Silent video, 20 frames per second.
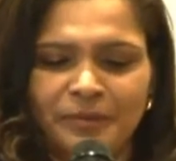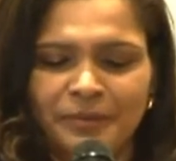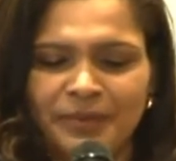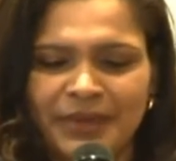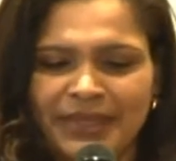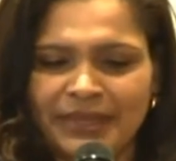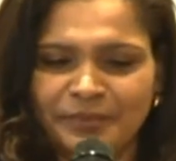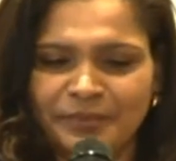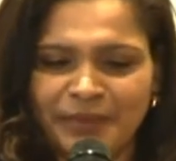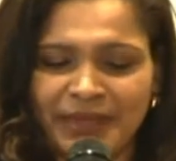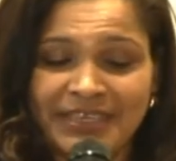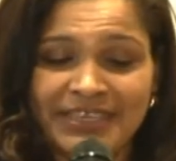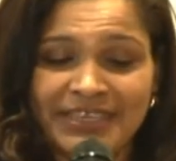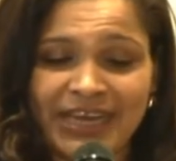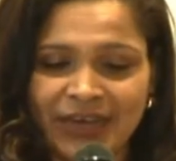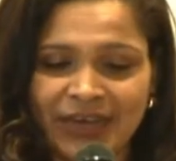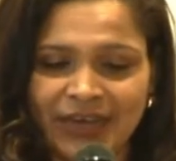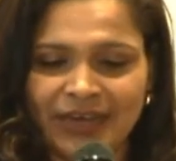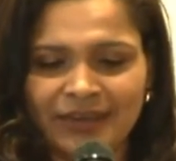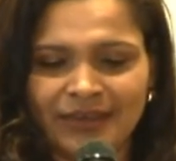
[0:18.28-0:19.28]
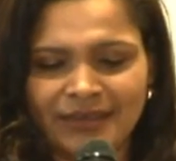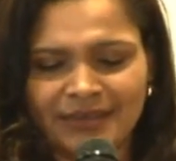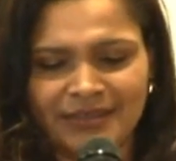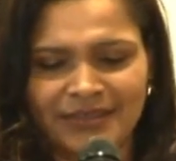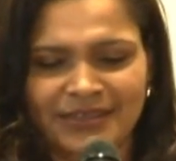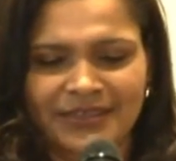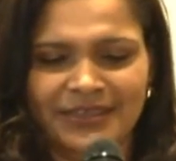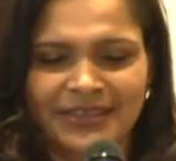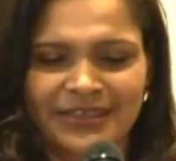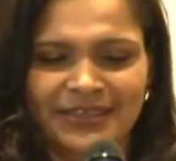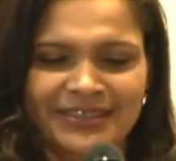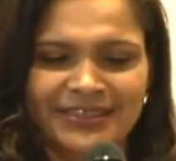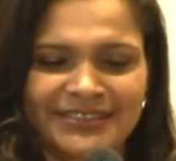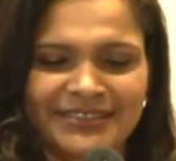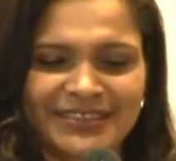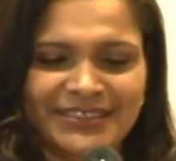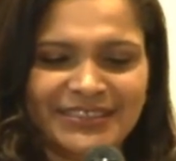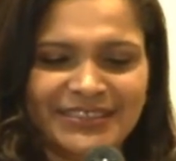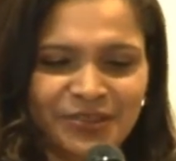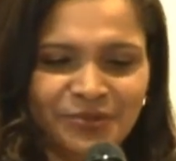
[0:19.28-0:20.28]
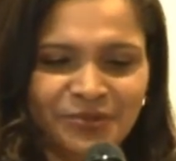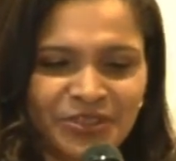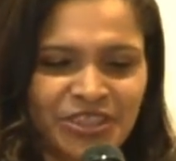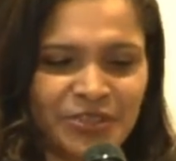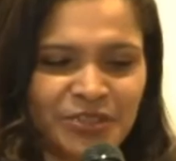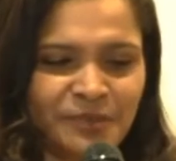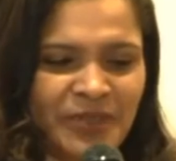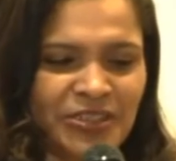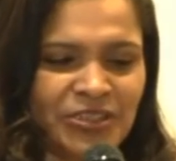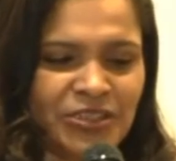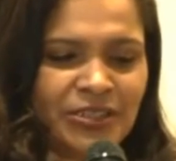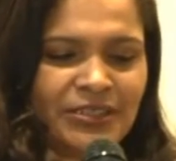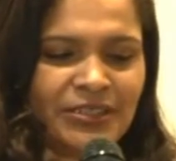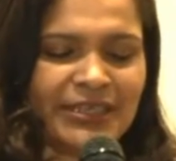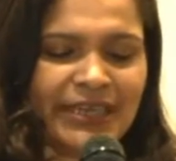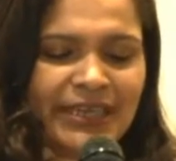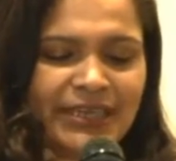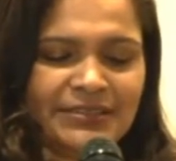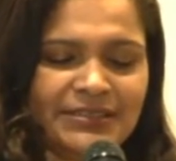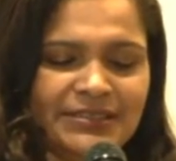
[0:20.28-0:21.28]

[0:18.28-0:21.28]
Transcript: BELLIARD, distinguished special guest